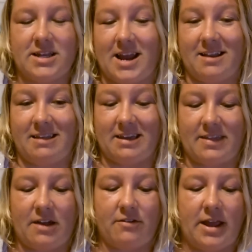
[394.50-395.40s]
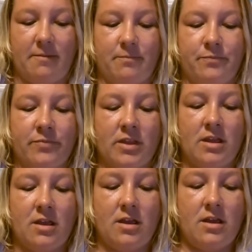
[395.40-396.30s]
Kind of like that, right?
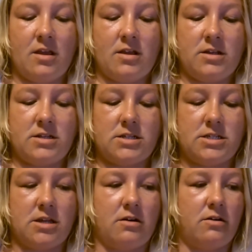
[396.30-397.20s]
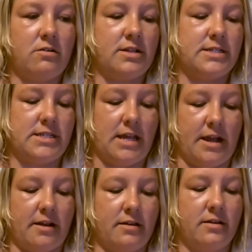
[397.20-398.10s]
So let's see
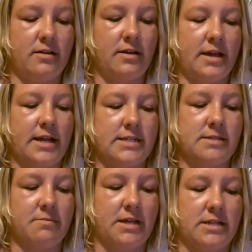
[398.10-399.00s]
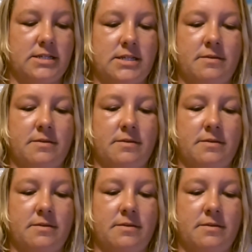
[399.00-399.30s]
here. I got some leads.